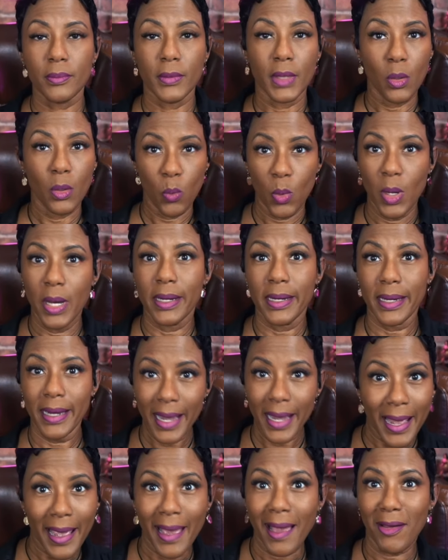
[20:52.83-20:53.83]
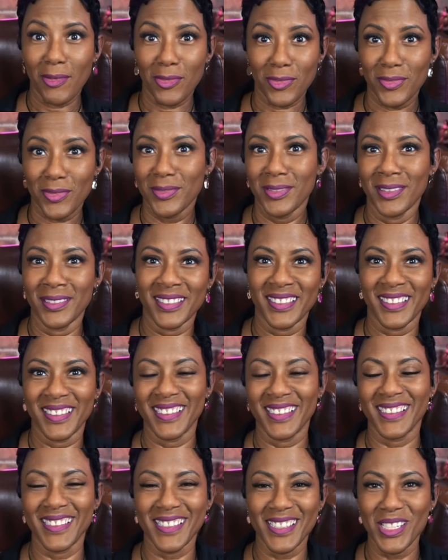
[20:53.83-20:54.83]
1.5,
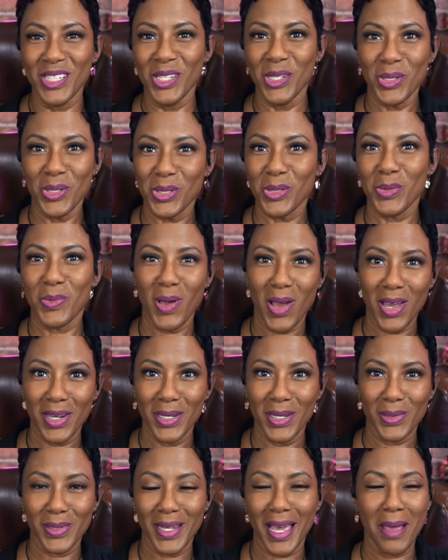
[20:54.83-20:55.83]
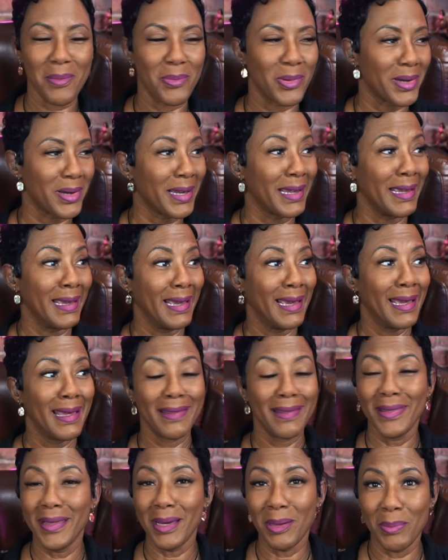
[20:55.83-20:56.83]
the YouTube audio library,
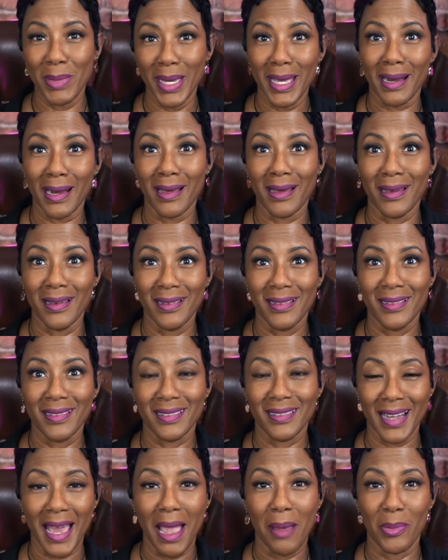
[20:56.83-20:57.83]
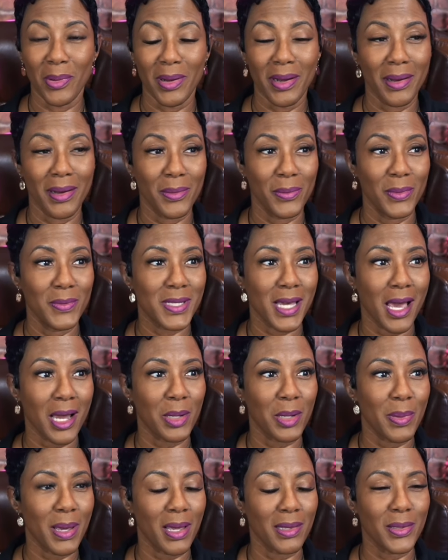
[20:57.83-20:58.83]
the Meta library. We've talked
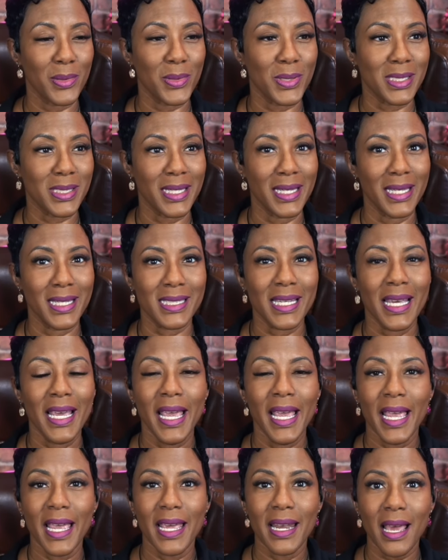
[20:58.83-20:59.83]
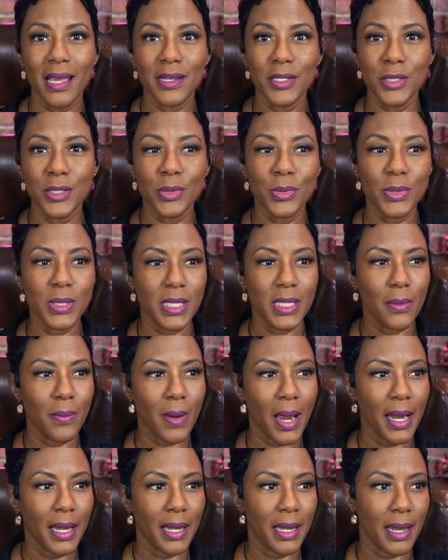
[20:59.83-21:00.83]
about those things. And I do see
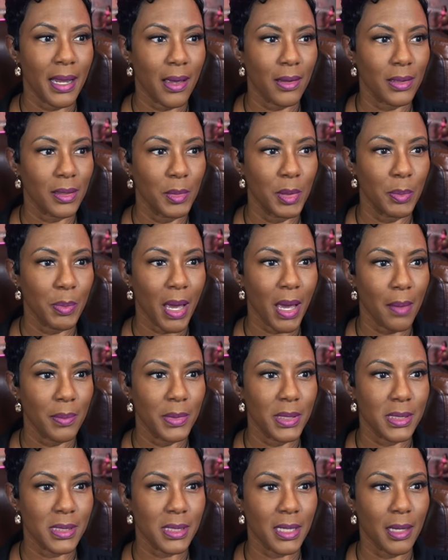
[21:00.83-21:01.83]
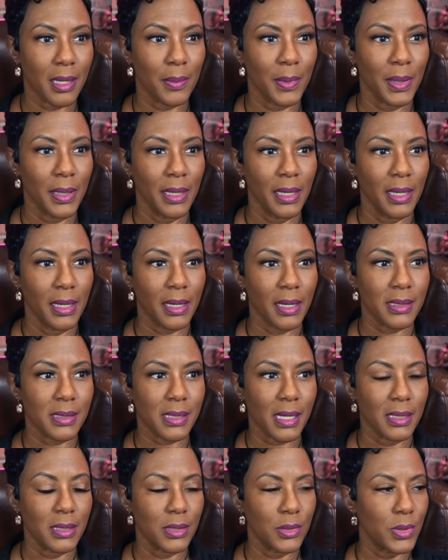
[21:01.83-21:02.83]
right now, let me pop this up because
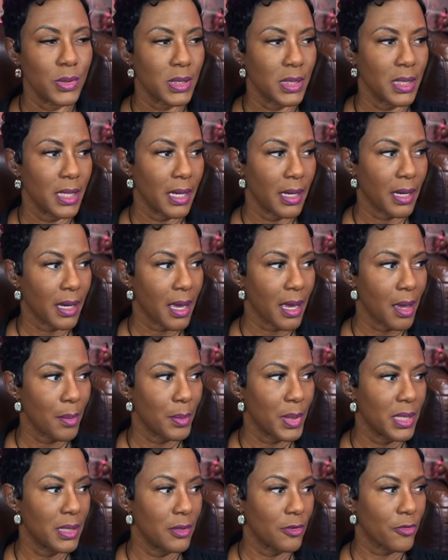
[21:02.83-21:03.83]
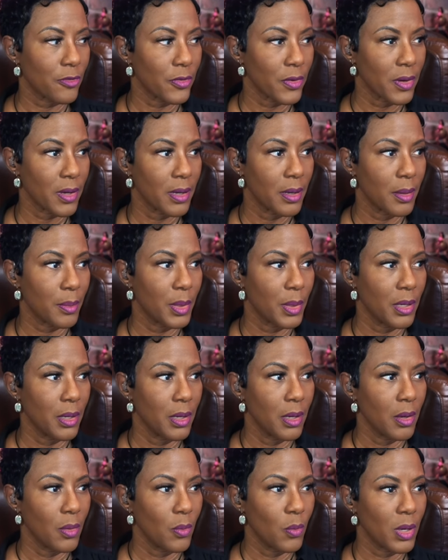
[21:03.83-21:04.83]
I do see a comment from
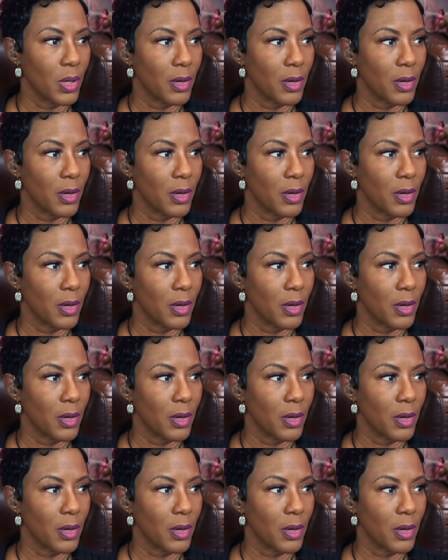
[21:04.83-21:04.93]
one